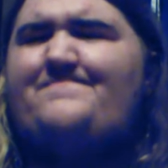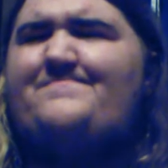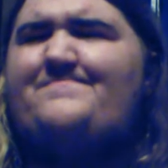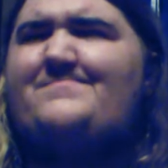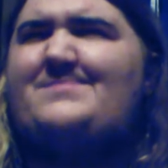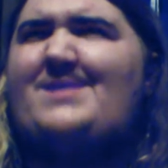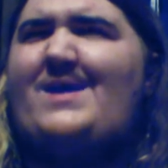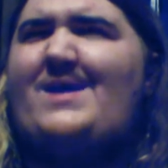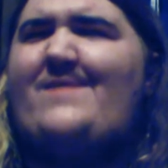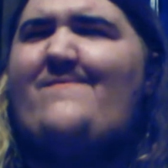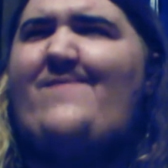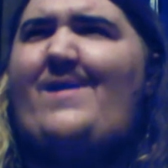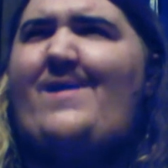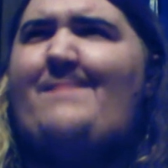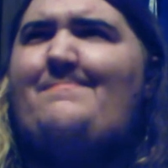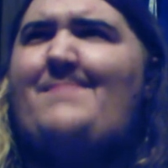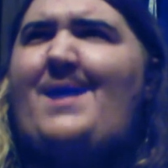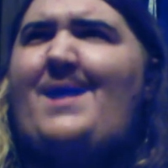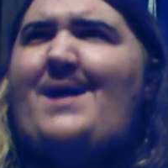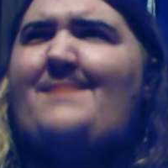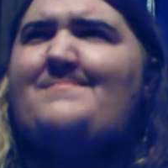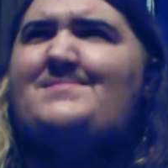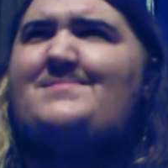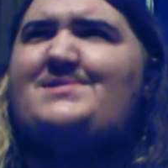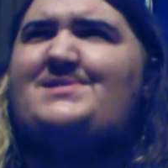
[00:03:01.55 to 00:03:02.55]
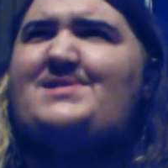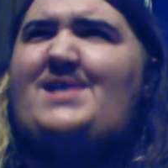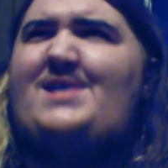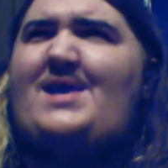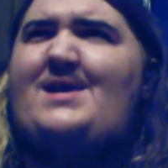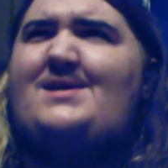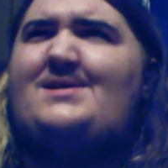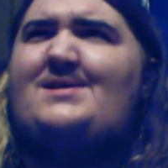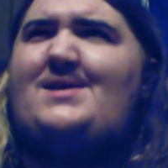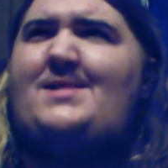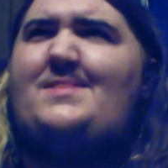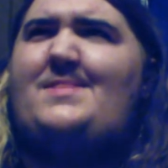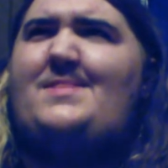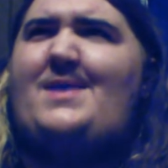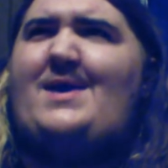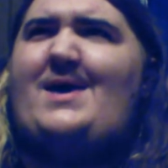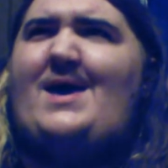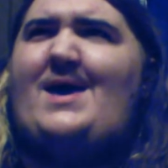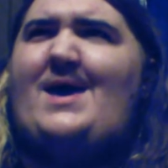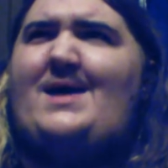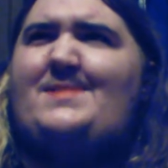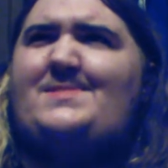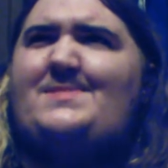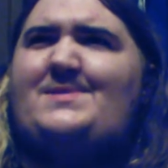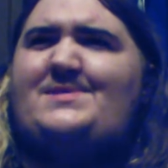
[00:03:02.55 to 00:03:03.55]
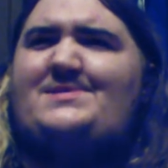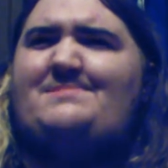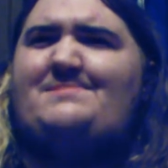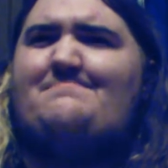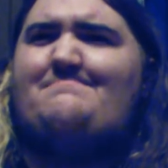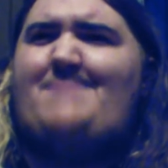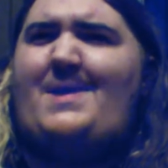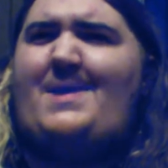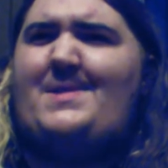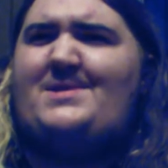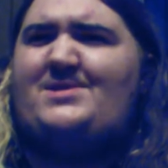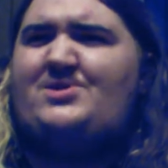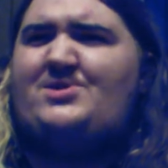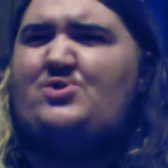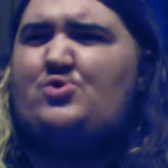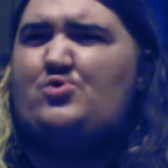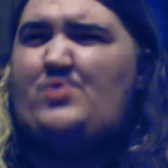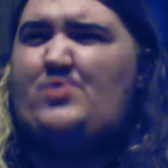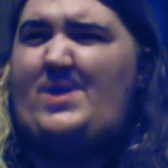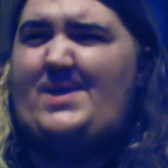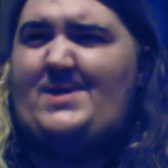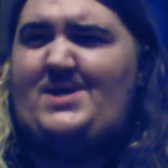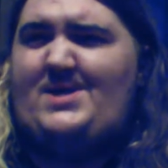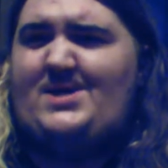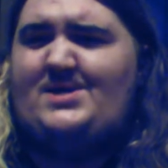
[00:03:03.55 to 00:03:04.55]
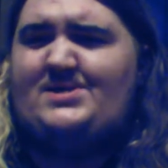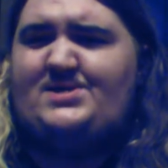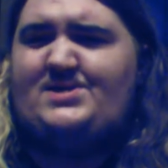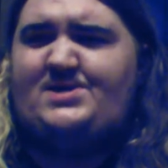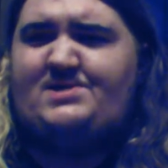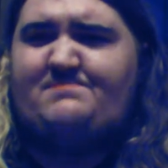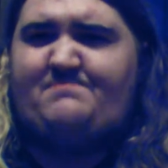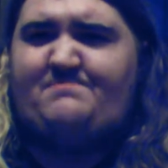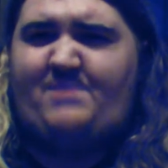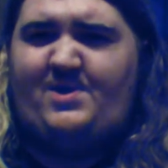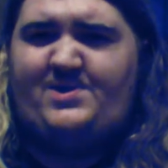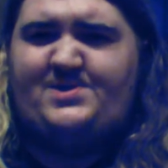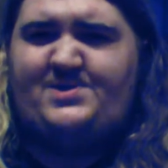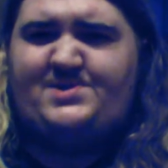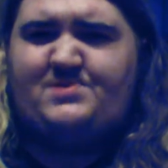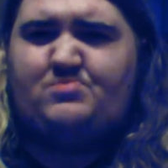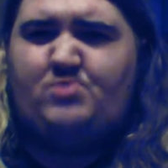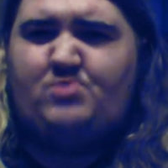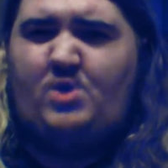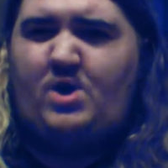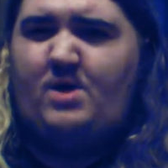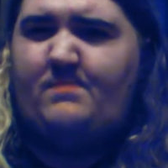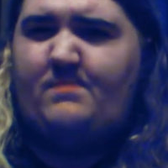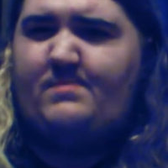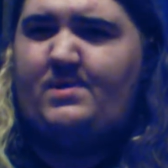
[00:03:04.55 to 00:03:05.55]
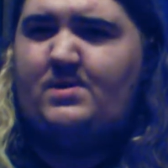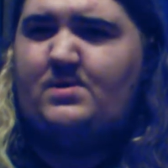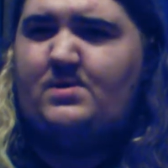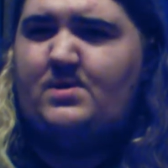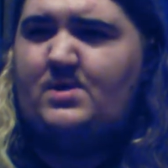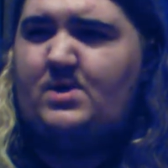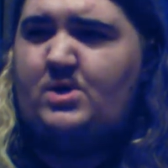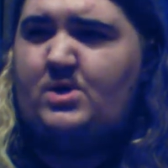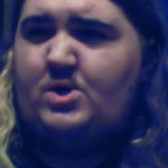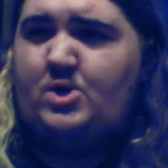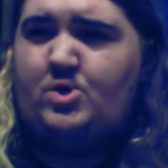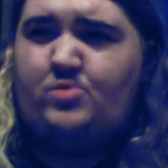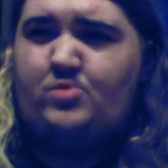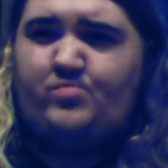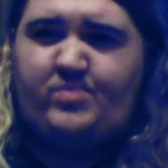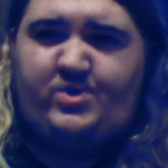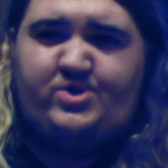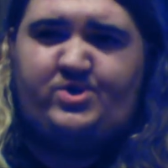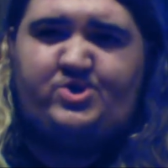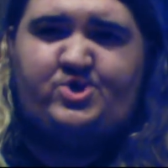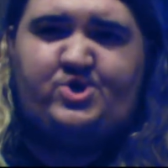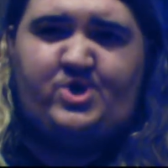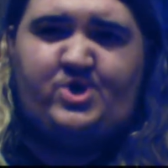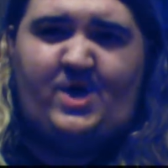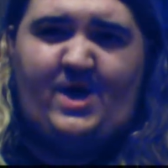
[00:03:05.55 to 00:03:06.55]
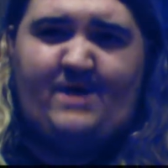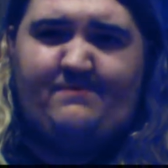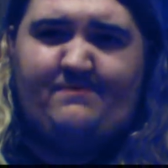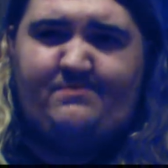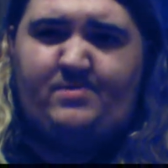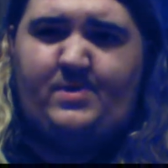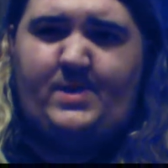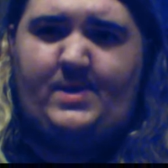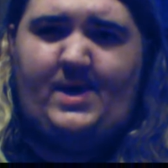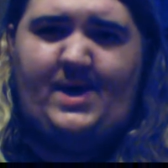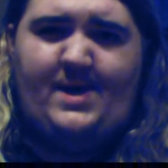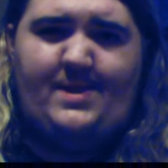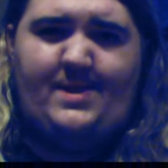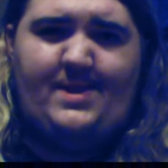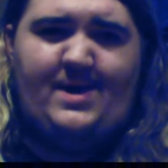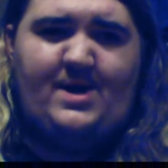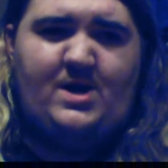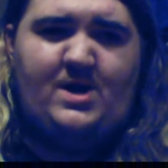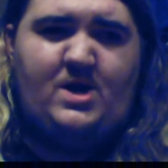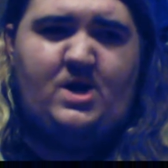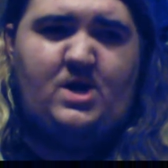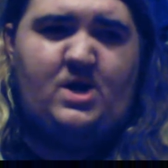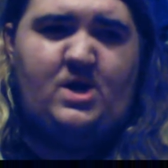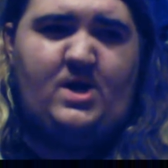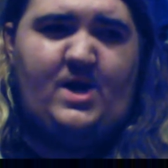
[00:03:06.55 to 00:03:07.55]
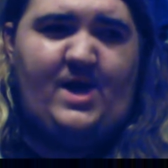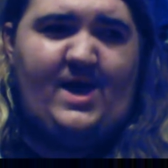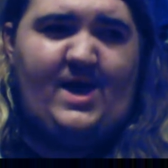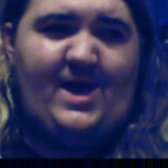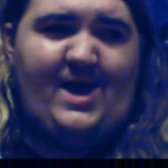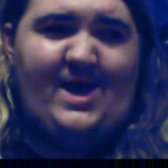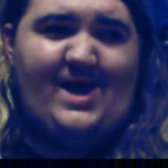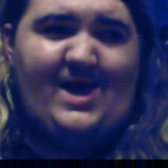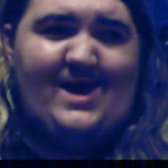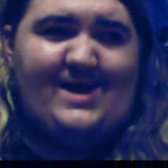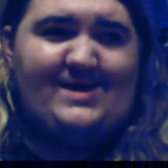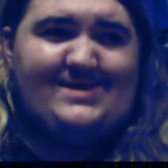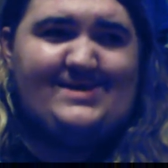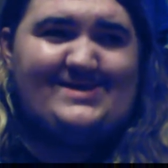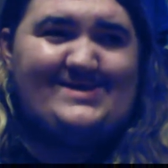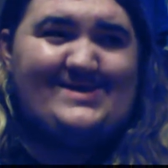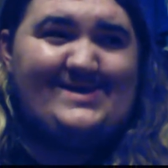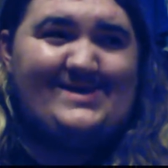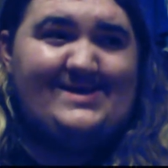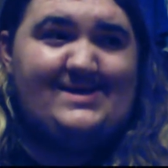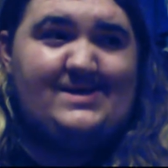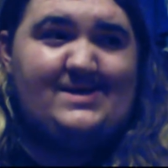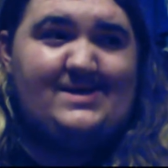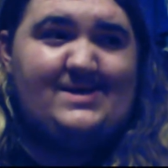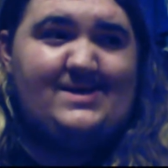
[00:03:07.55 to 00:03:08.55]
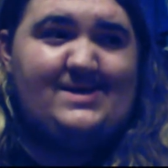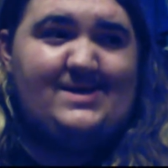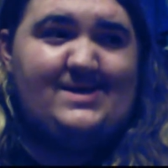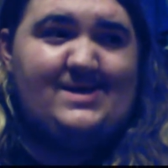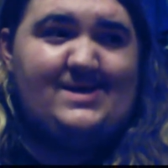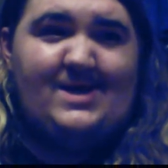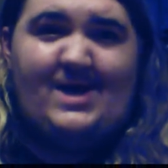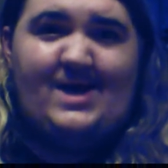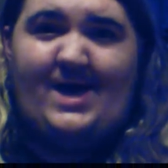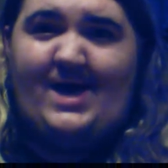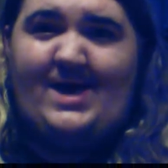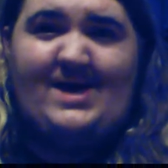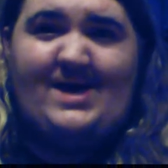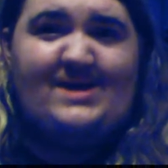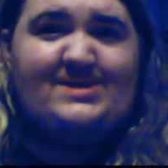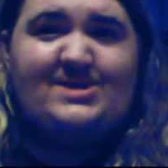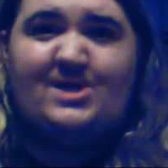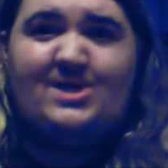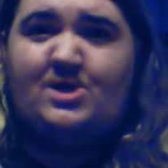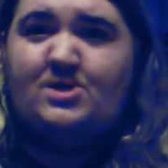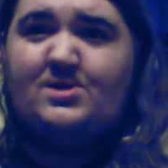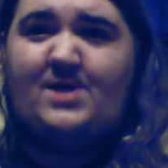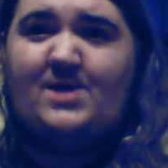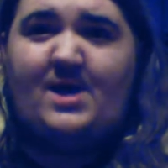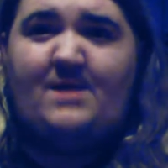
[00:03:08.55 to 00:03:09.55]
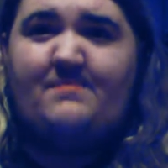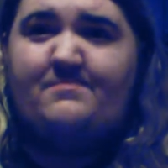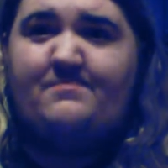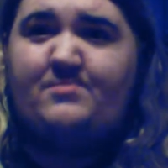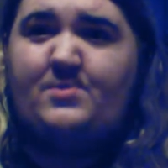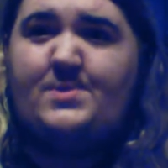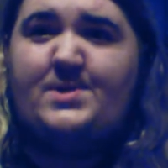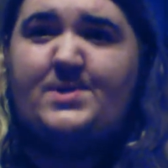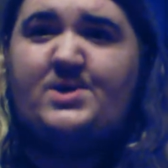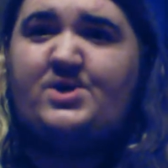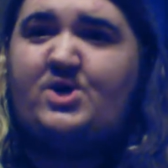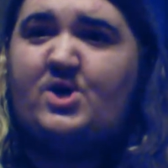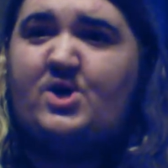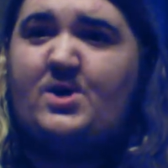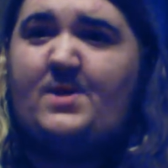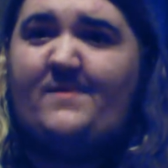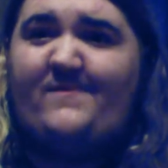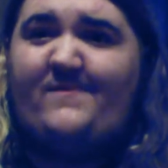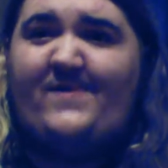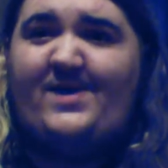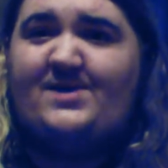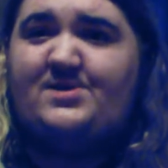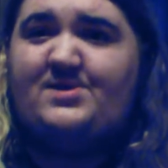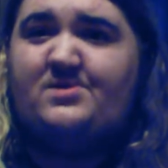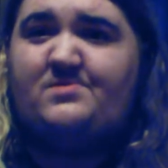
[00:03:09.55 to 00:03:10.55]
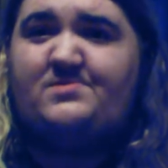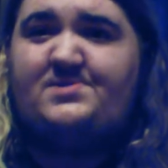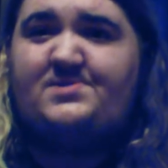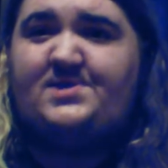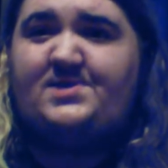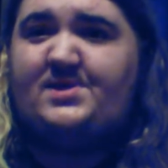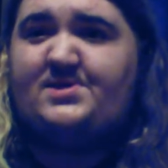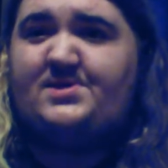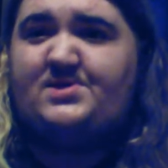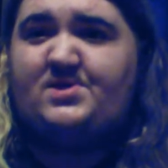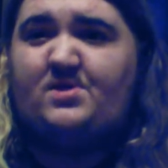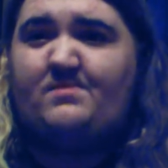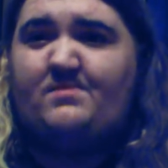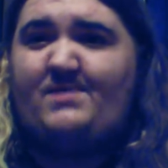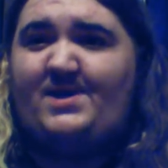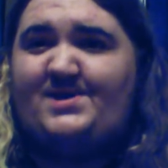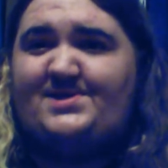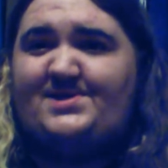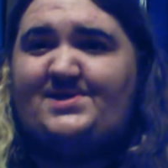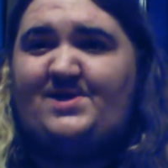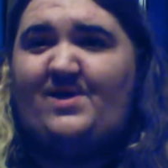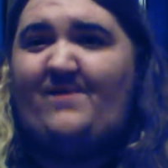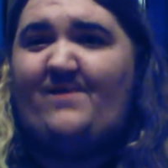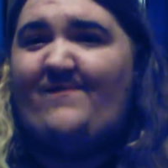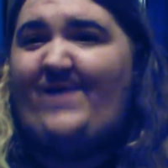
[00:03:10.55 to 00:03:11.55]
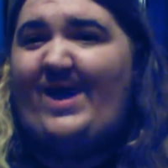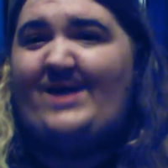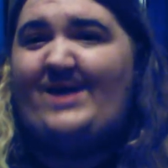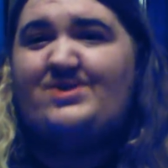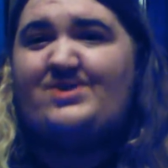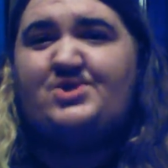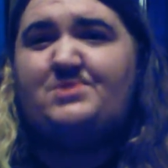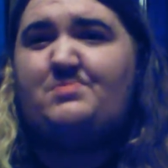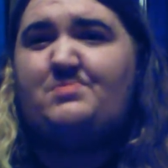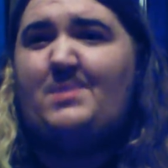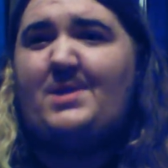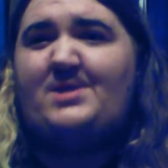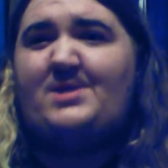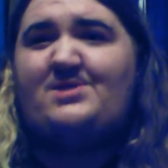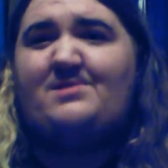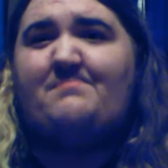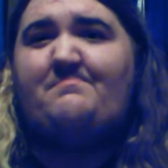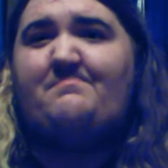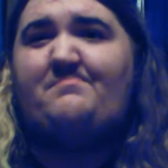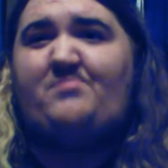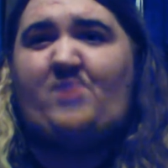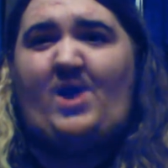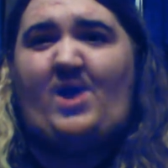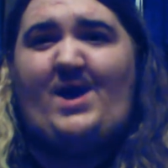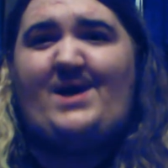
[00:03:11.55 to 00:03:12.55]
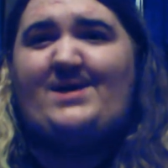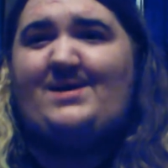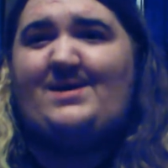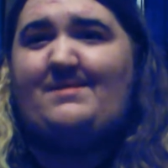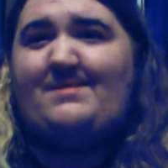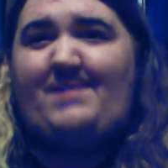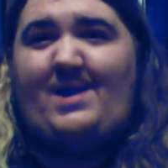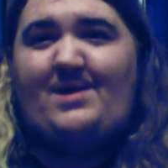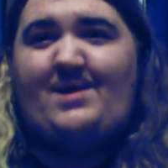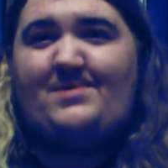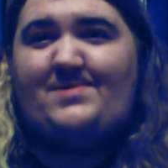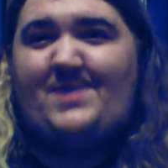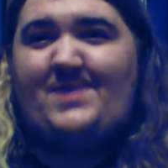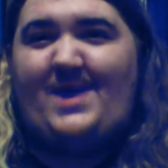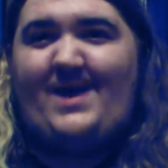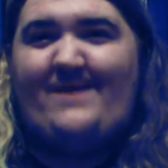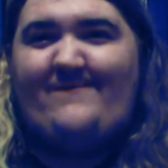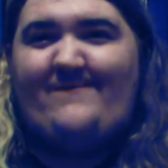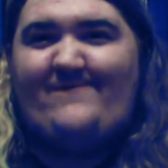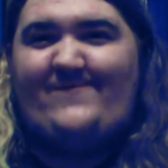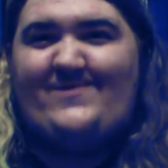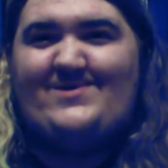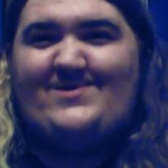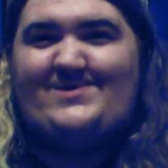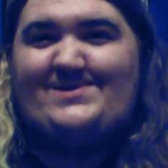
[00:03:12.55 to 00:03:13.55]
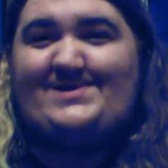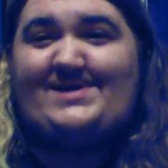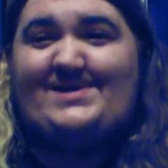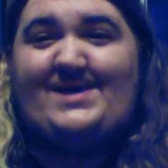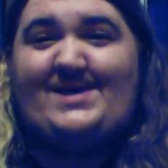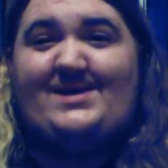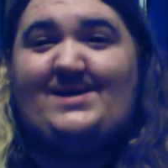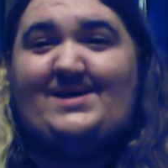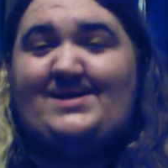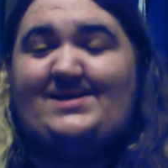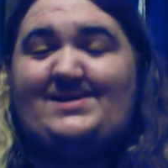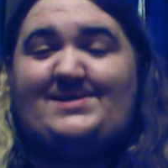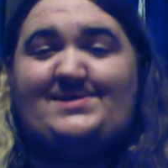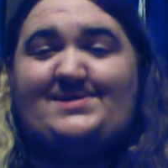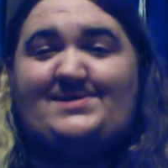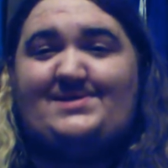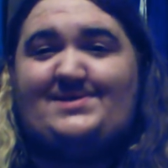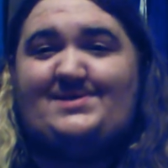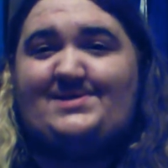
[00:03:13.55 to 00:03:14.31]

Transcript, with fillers: if I'm not mistaken, they had this Mediterranean spice rub, which I put on there, and it turned out pretty good, if I do say so myself. I just wanted to brag about that for a second, because